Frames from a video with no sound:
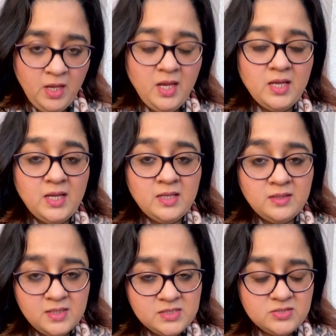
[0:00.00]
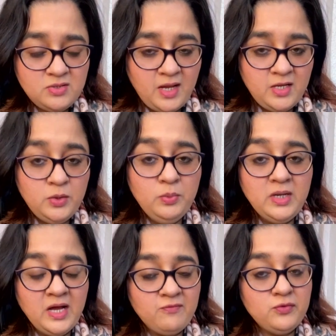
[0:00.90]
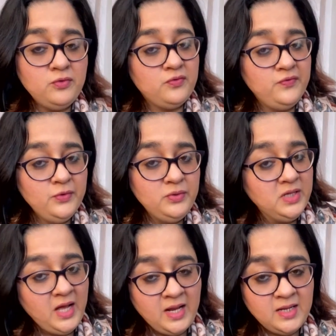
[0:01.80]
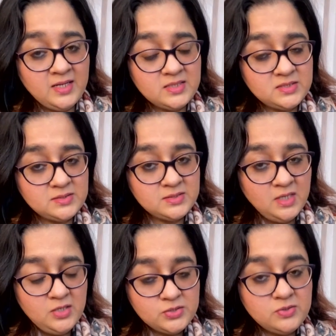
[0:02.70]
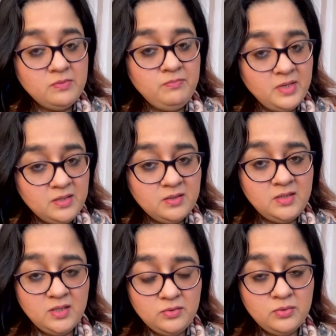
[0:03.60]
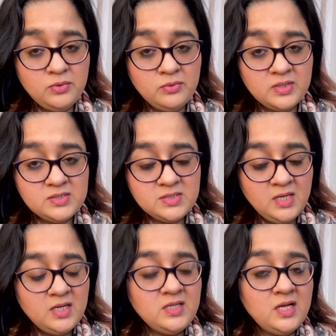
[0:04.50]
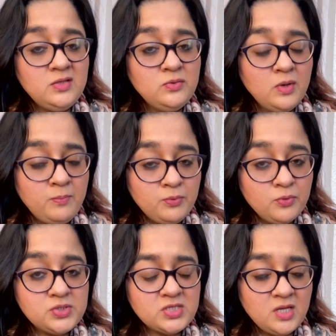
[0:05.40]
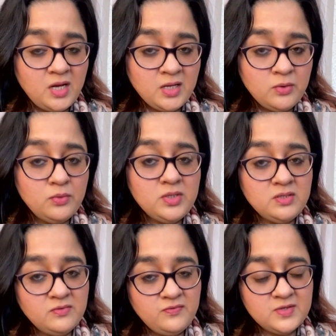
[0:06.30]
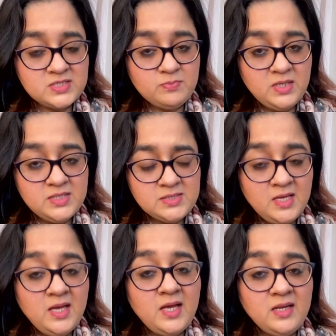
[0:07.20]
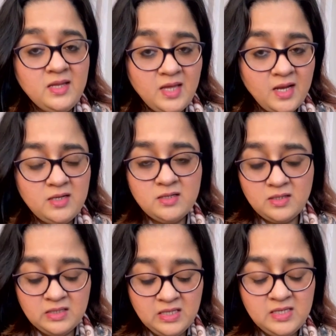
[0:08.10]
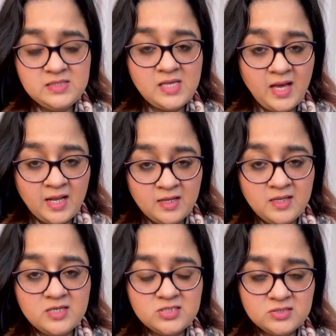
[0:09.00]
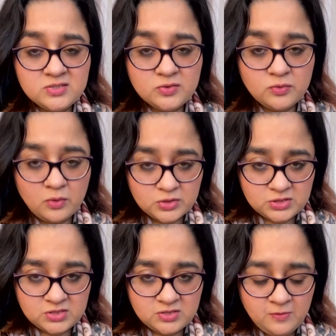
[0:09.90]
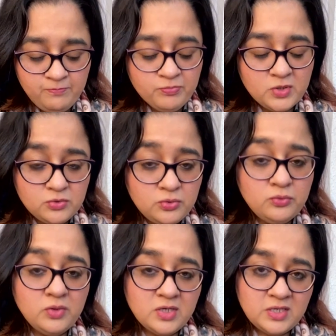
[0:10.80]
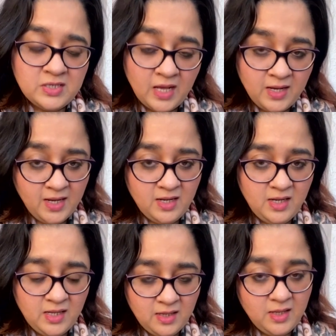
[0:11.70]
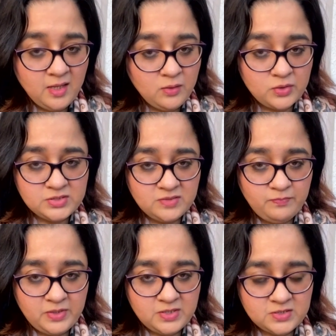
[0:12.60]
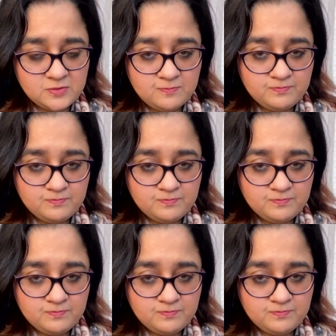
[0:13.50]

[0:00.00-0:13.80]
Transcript: In this trial, you will have to refute the allegations. So the better thing to do is that you approach the High Court in the first place and get these allegations quashed through directly a quashing petition.